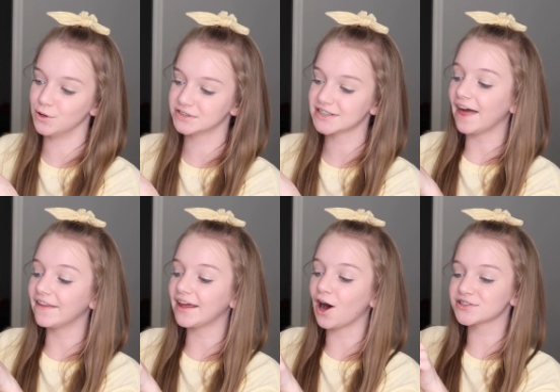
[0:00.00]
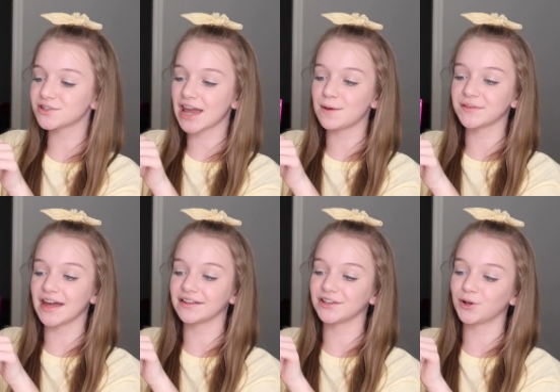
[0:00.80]
Moose. And they also came
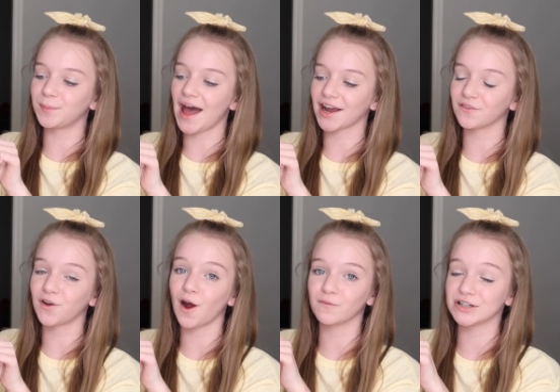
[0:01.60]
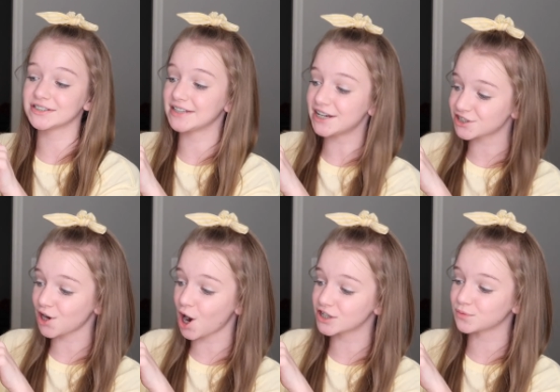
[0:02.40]
with a little pack of
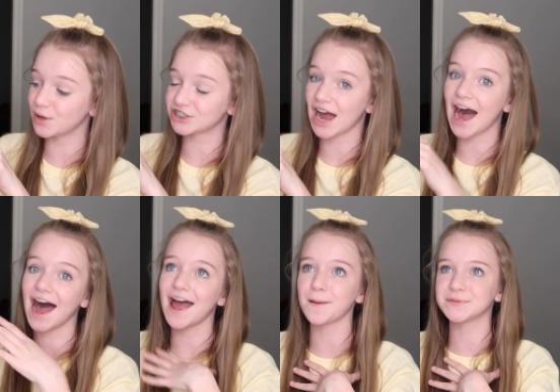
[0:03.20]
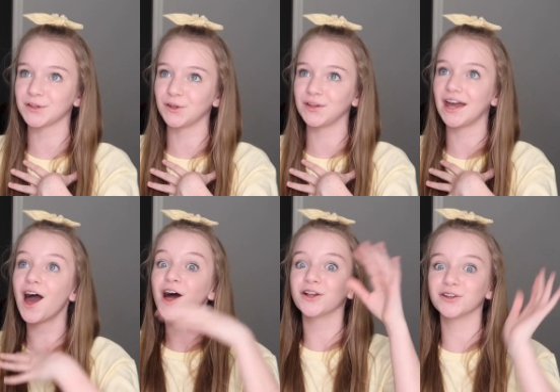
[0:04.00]
conversation hearts, which I
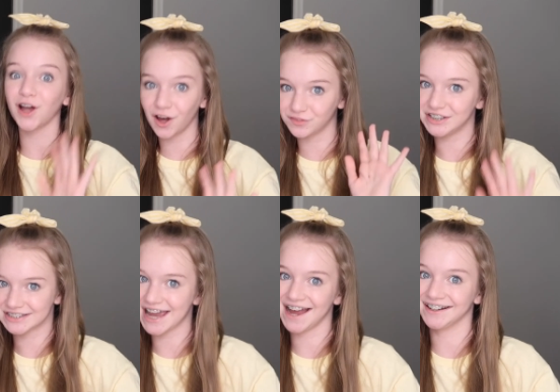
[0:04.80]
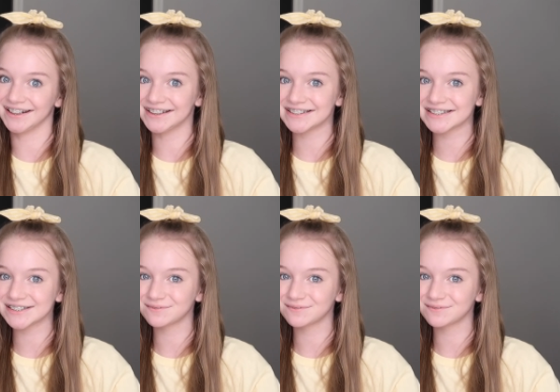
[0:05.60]
absolutely love these candies.